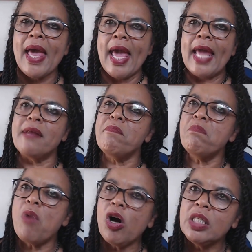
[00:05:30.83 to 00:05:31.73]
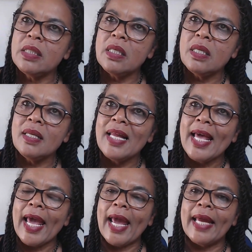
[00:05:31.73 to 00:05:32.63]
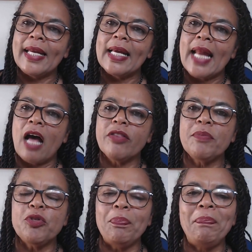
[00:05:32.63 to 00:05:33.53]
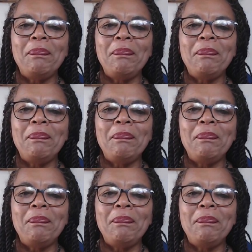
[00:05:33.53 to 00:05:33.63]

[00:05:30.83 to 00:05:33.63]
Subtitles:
and model and allow them to